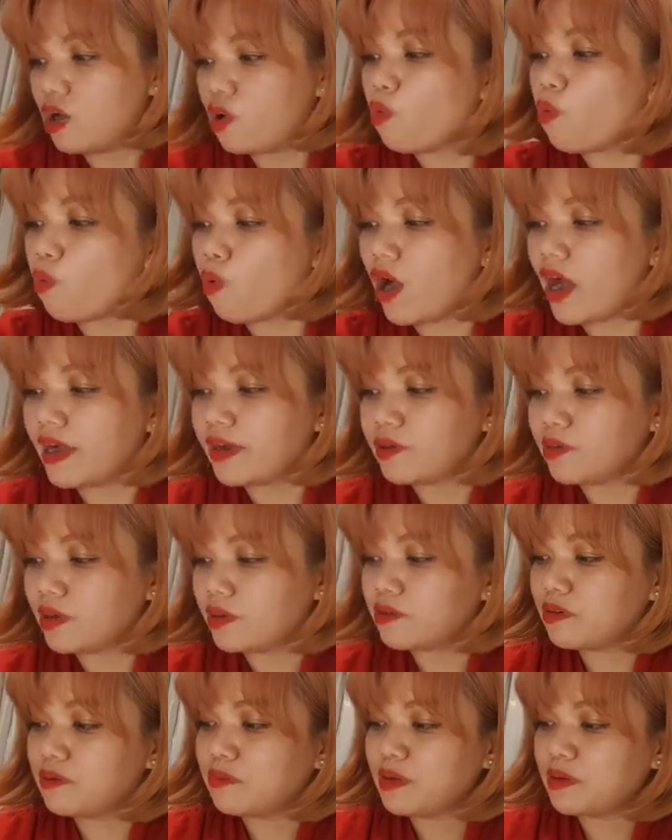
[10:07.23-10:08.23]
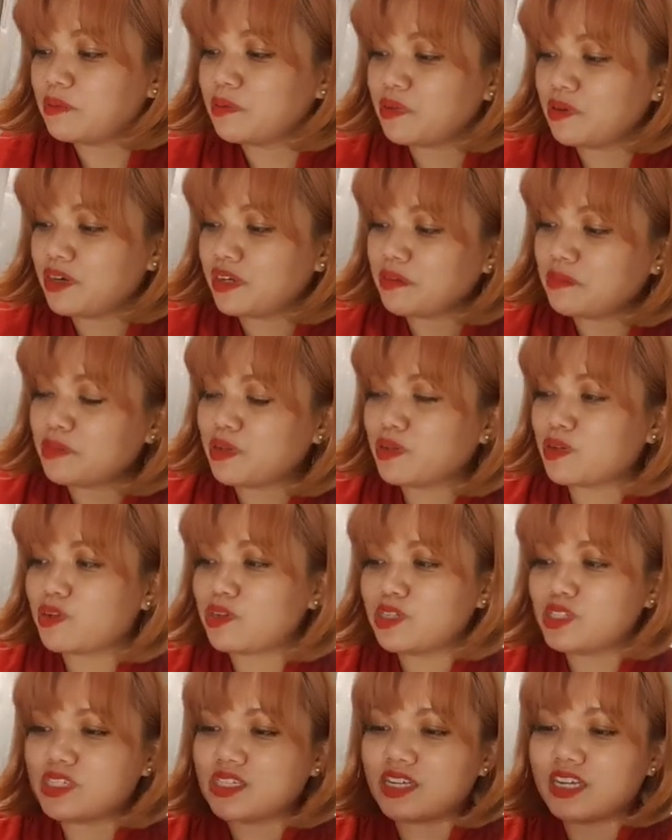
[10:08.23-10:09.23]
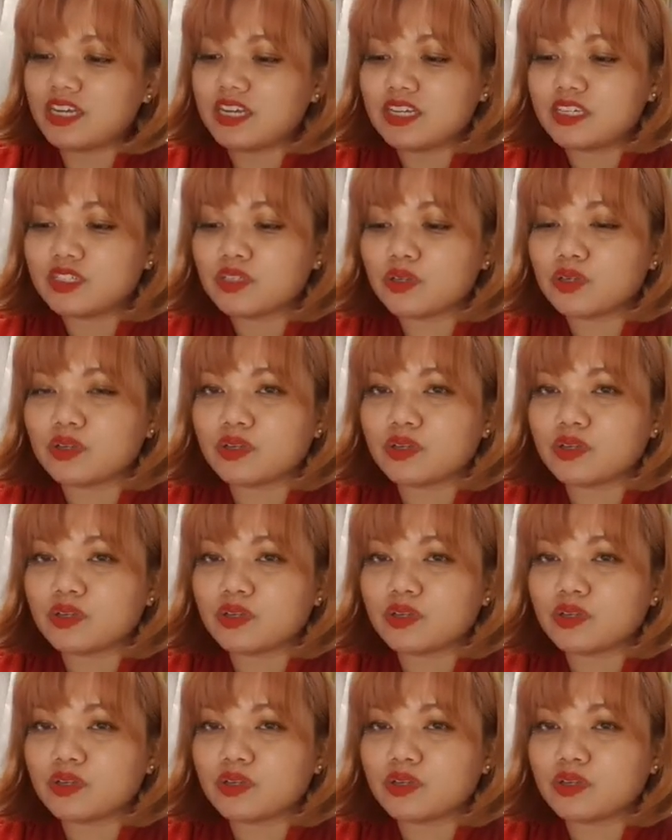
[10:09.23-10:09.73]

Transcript: Why do I remember it? Because it